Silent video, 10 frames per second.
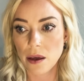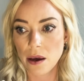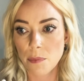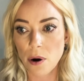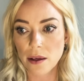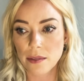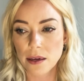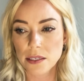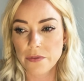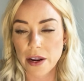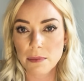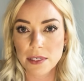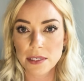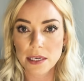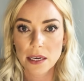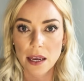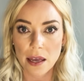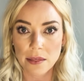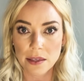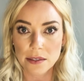a product that has vitamin C
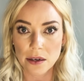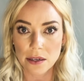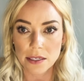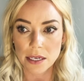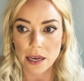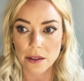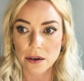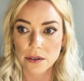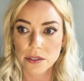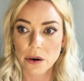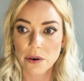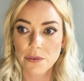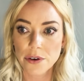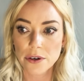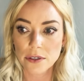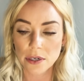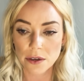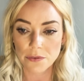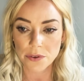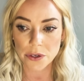and this on together. So if
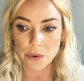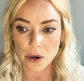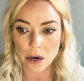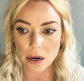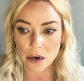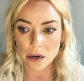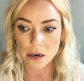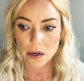you are